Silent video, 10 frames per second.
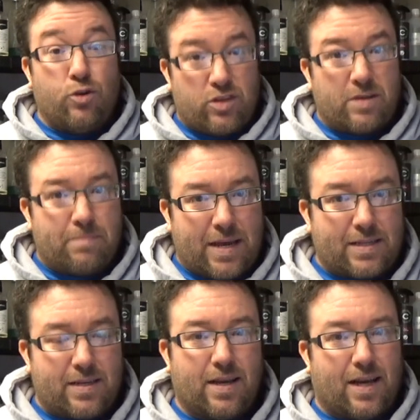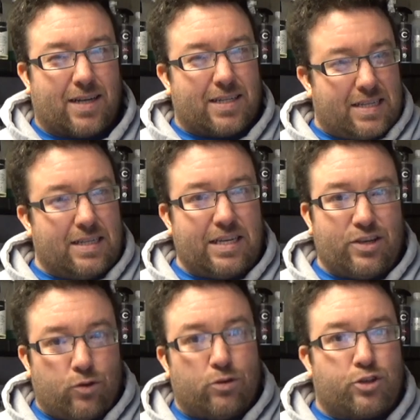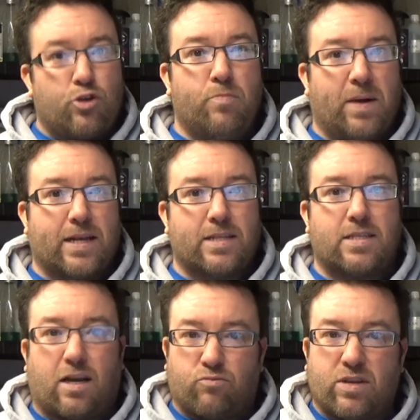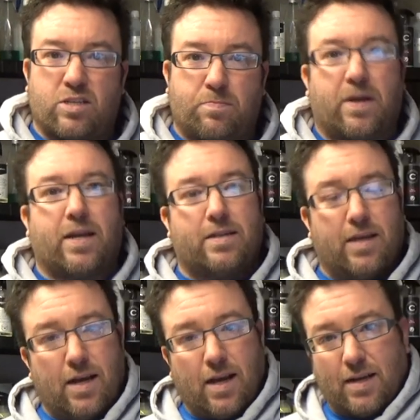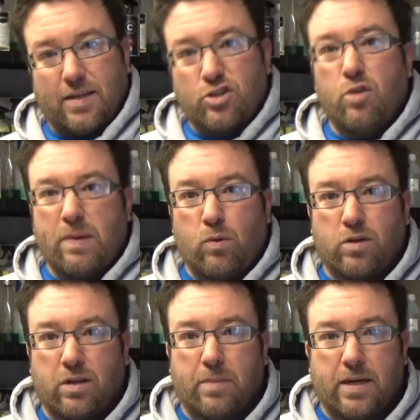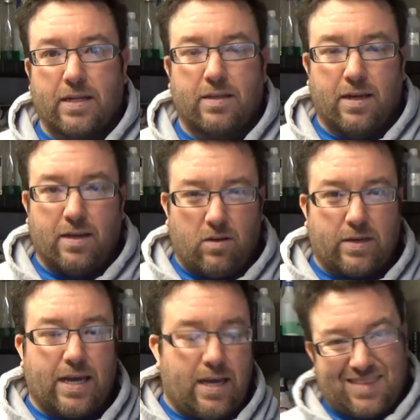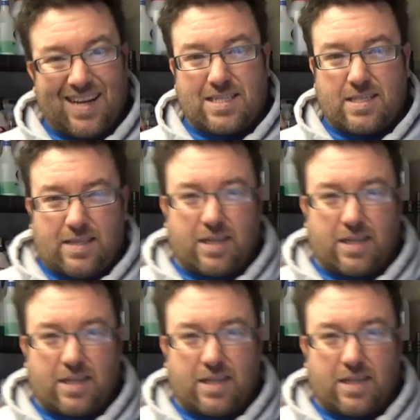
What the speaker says: use a mitt and ideally use two buckets, a rinse bucket and a soapy water bucket, okay? That's